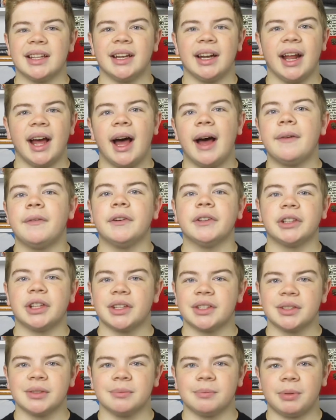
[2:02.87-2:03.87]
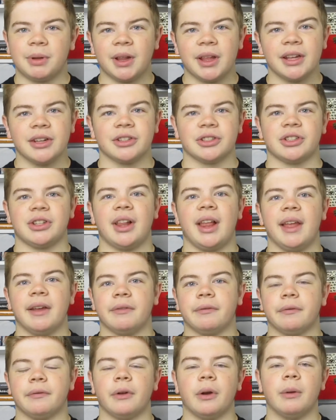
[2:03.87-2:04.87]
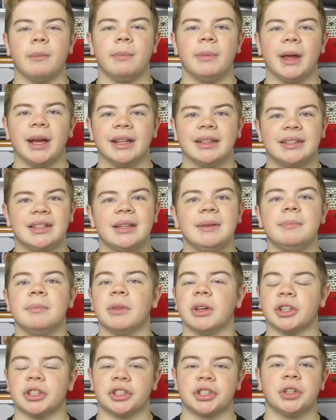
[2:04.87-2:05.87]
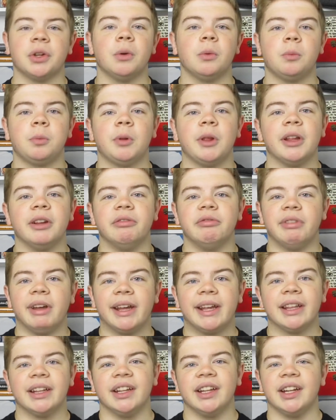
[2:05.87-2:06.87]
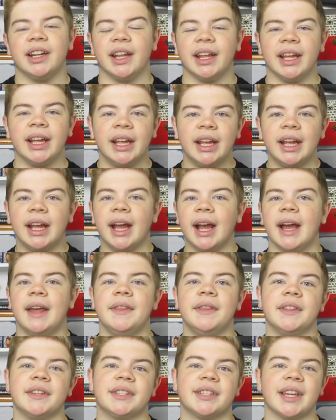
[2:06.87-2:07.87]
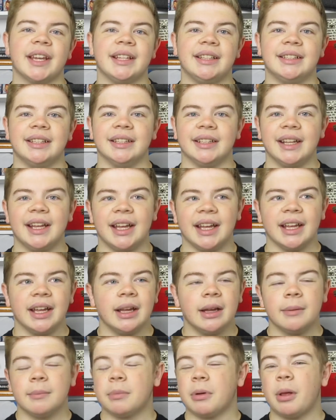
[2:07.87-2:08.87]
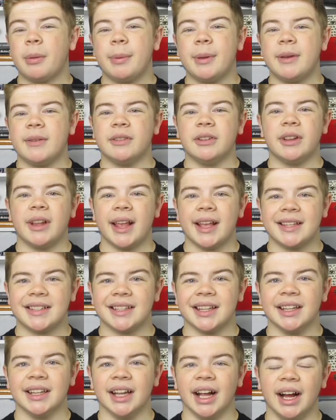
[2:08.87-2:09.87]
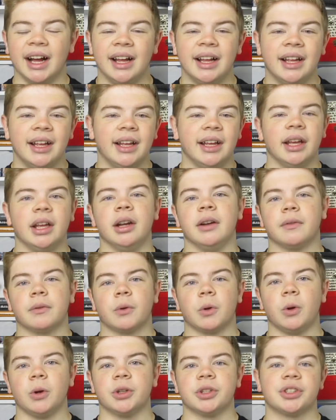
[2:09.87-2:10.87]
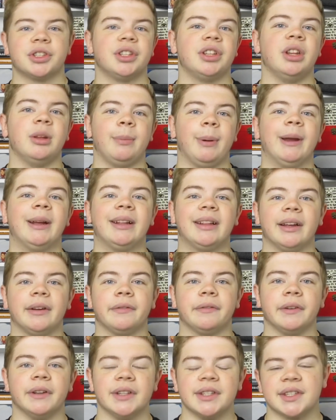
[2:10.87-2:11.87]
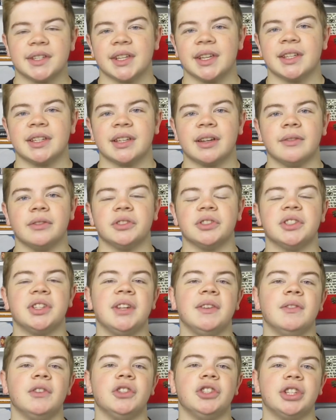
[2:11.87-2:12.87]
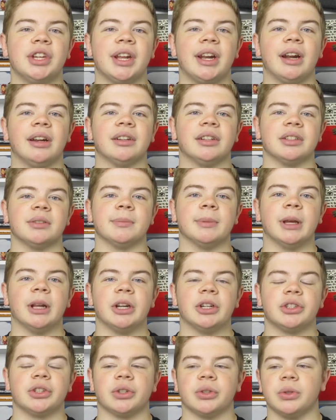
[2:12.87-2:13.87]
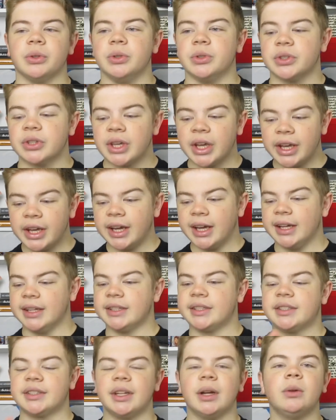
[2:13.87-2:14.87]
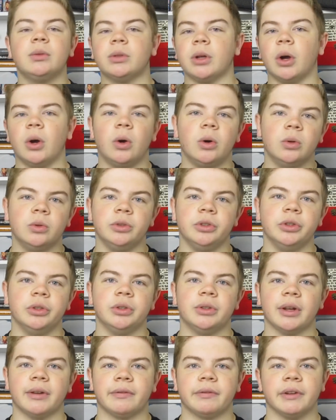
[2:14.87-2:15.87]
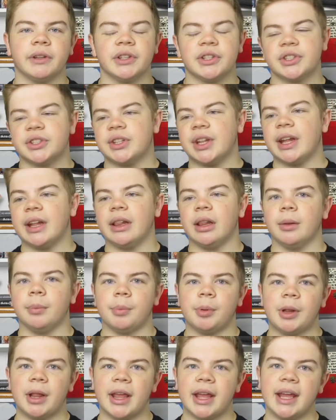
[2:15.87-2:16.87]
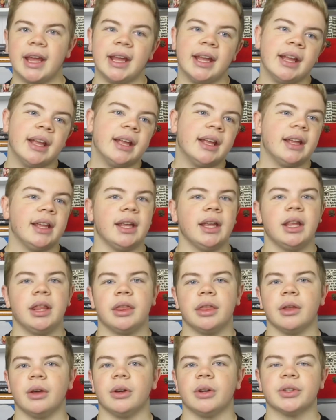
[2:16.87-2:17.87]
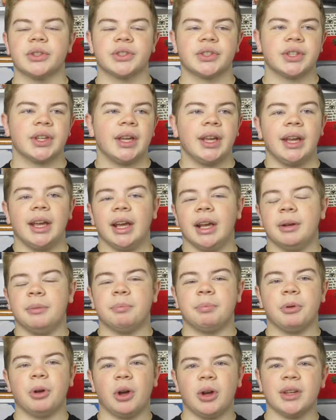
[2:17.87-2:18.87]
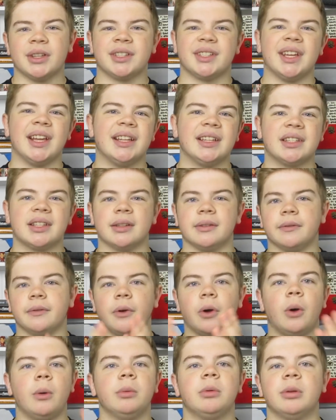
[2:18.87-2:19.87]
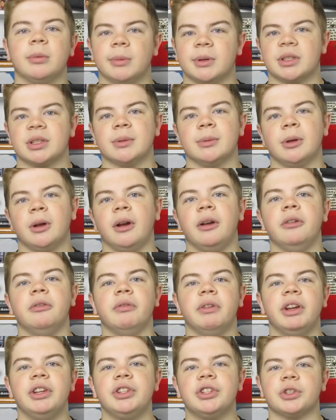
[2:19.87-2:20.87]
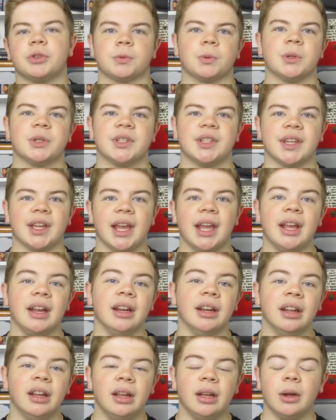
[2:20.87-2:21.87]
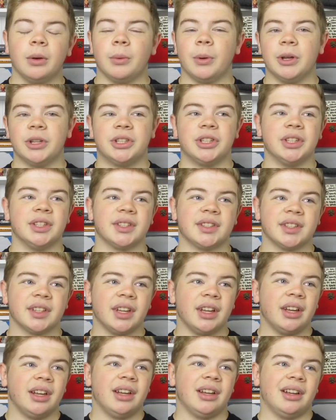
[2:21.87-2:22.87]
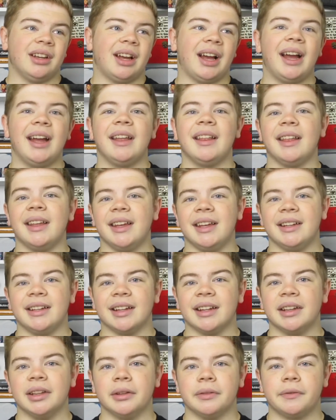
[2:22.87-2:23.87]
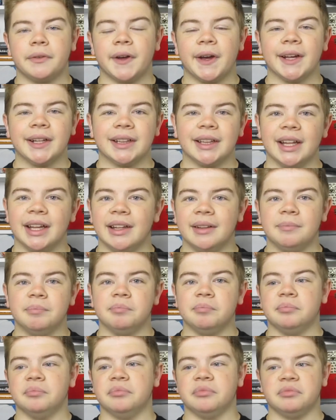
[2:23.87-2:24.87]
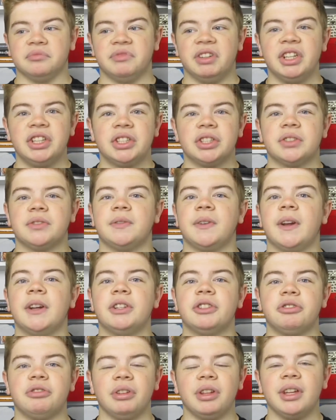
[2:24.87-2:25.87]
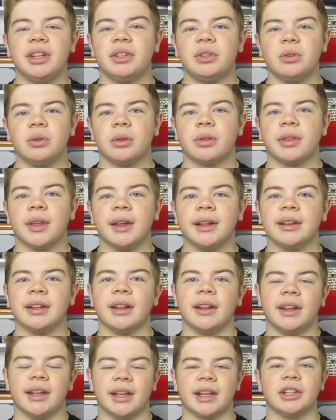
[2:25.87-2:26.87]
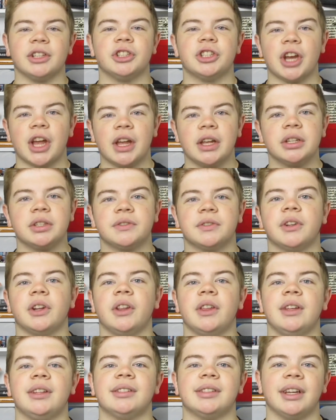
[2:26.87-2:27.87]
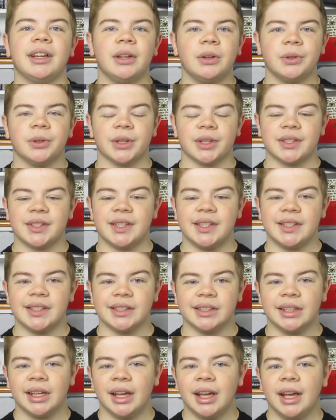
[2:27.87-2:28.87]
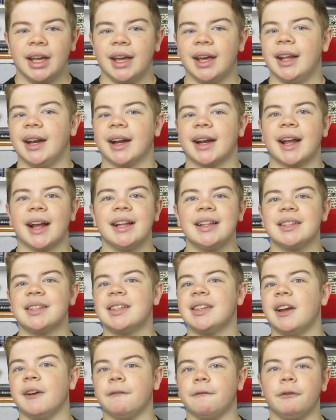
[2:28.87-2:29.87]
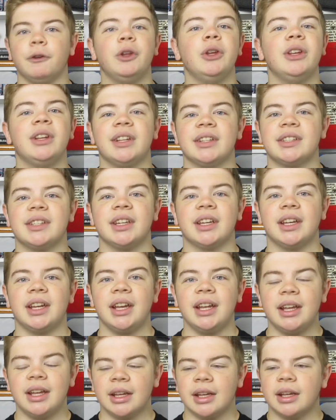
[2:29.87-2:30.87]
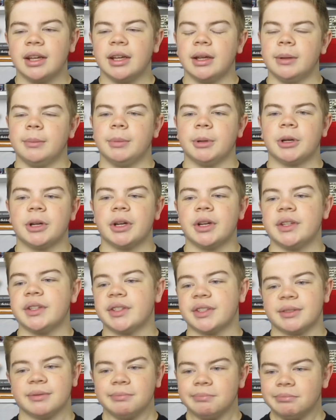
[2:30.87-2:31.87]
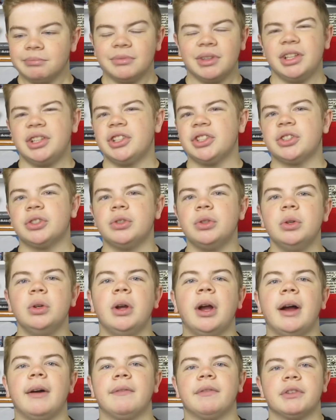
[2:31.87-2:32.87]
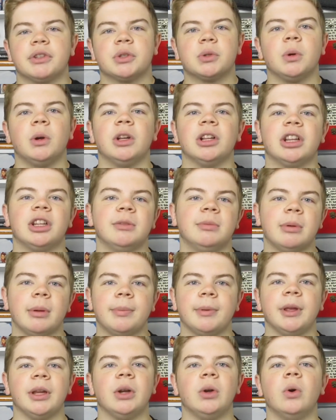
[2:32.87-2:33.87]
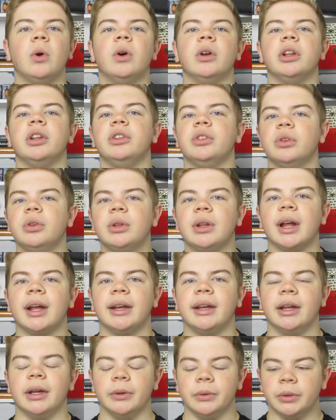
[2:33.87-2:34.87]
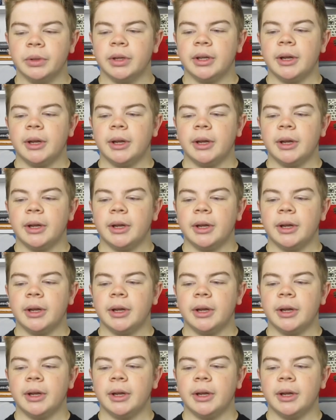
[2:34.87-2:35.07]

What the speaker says: than half a dozen players left from that team that are still playing regularly in the side today. Probably even less than that. And of course, the big difference is having Steven Gerrard as manager, who's instilled a whole new different style of play, ethos, and brought a sense of optimism around Rangers once again, which is highlighted in the fact that Rangers fans really do think that they can challenge for the league title this season. And I can't say I fully disagree, because they just do have the squad to be able to go on and do that now.